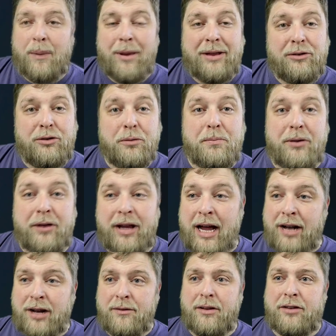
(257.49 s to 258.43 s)
I went up at
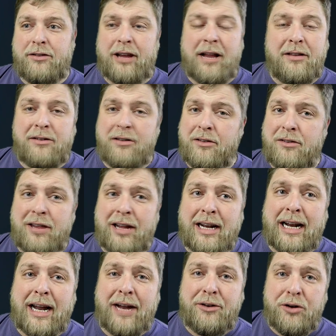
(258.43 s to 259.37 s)
the end of the sentence,
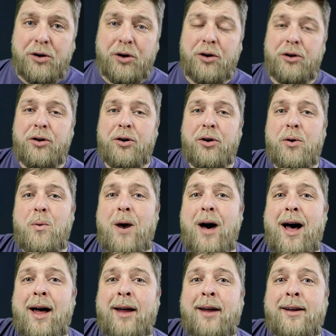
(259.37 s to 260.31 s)
then I don't know
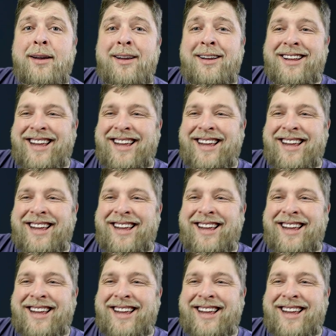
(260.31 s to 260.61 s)
why.